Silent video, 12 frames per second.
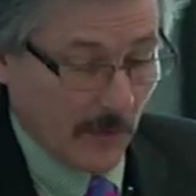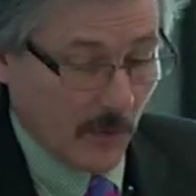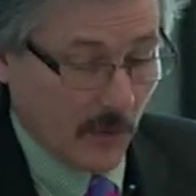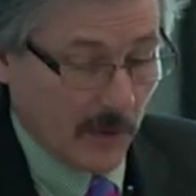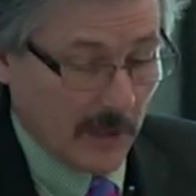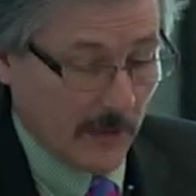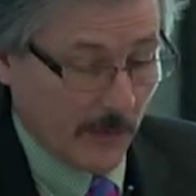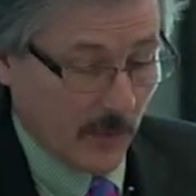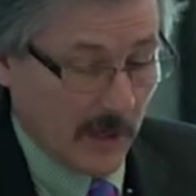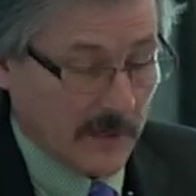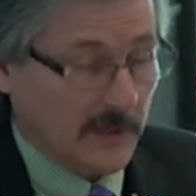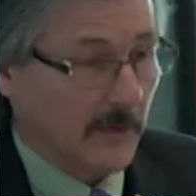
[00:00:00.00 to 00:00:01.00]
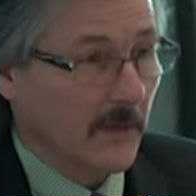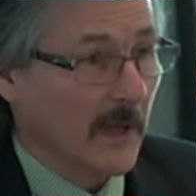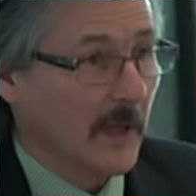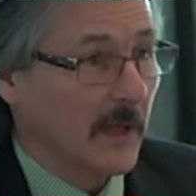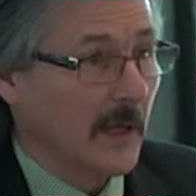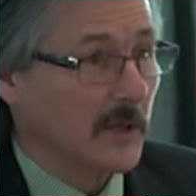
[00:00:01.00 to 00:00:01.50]
Pretty impressive.
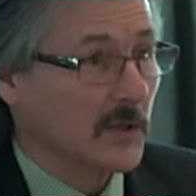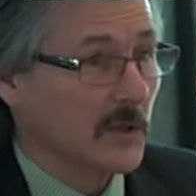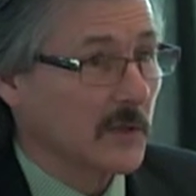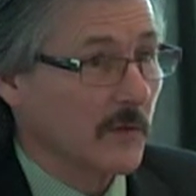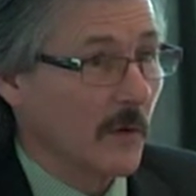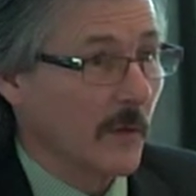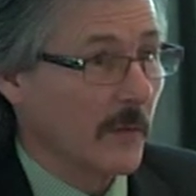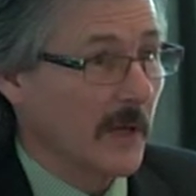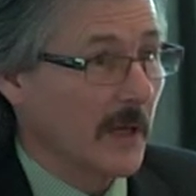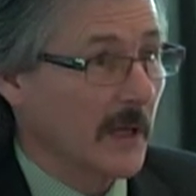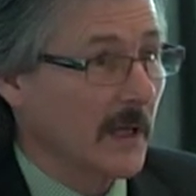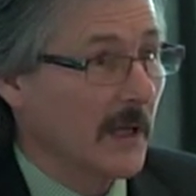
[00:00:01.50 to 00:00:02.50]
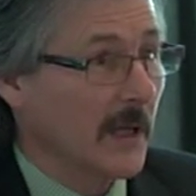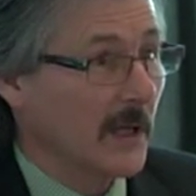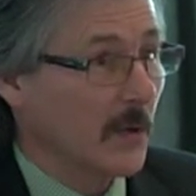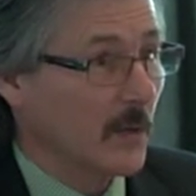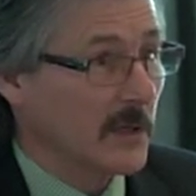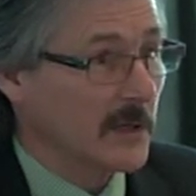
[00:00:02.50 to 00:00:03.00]
That's just from the
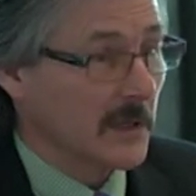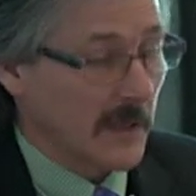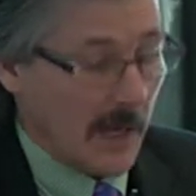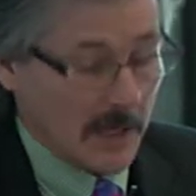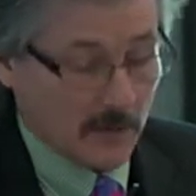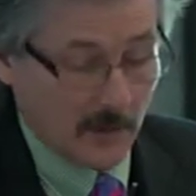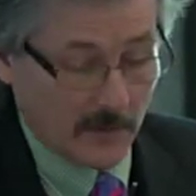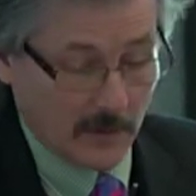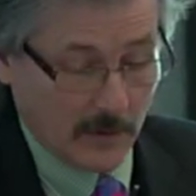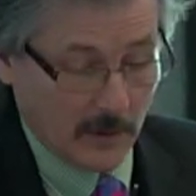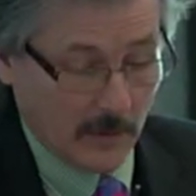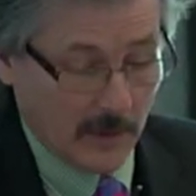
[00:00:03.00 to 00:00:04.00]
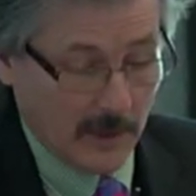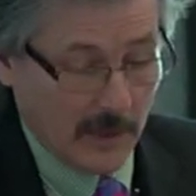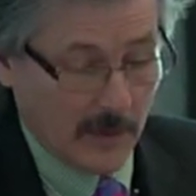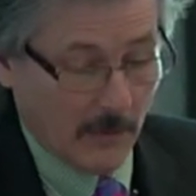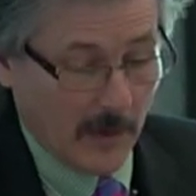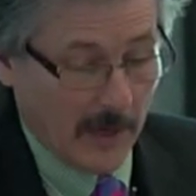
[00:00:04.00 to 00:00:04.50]
increase in tax revenue
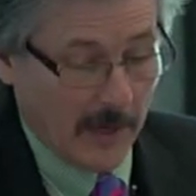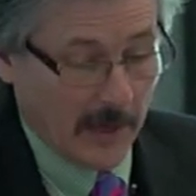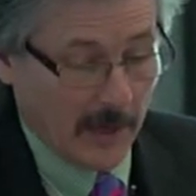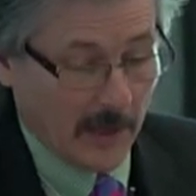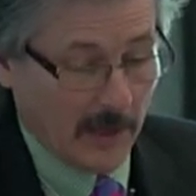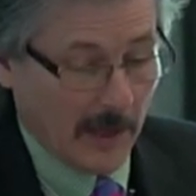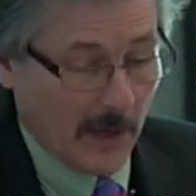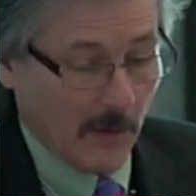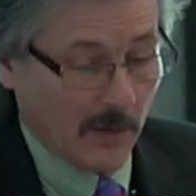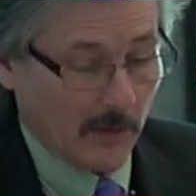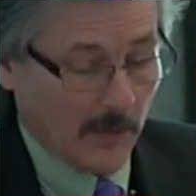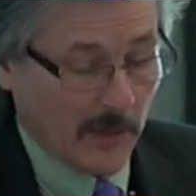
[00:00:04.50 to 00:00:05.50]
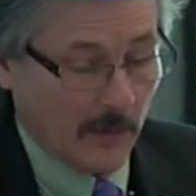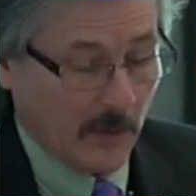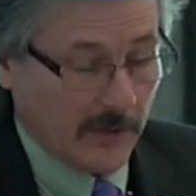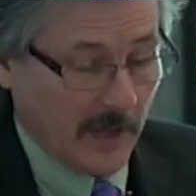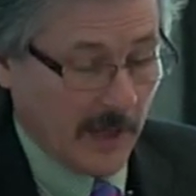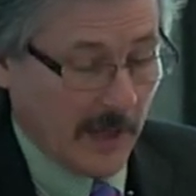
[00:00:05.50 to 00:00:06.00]
by allowing
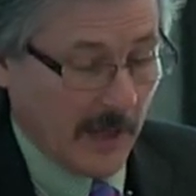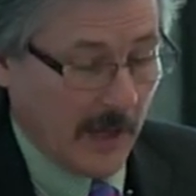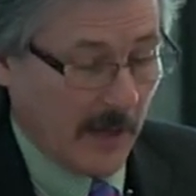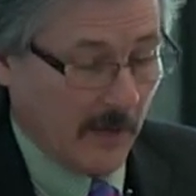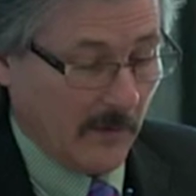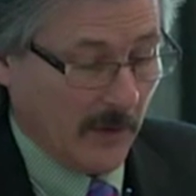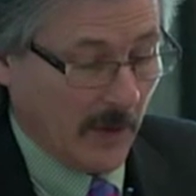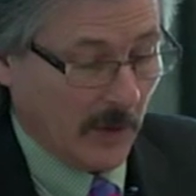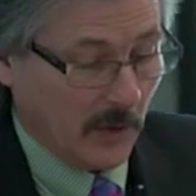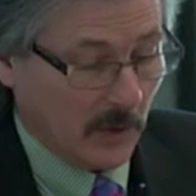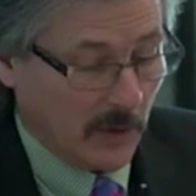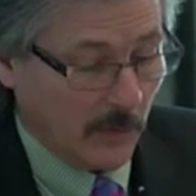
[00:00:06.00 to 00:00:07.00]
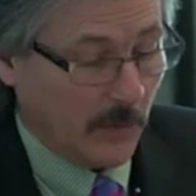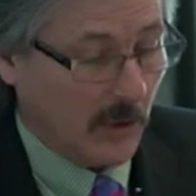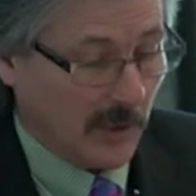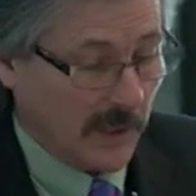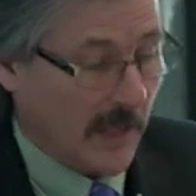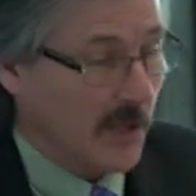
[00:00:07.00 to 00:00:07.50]
people to have good
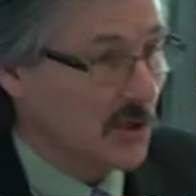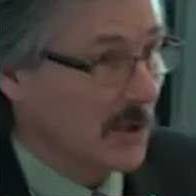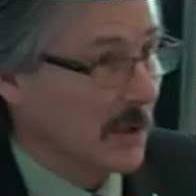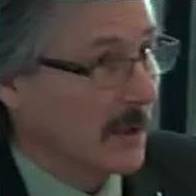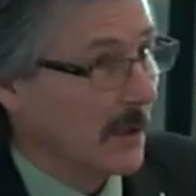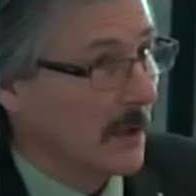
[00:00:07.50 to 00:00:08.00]
communication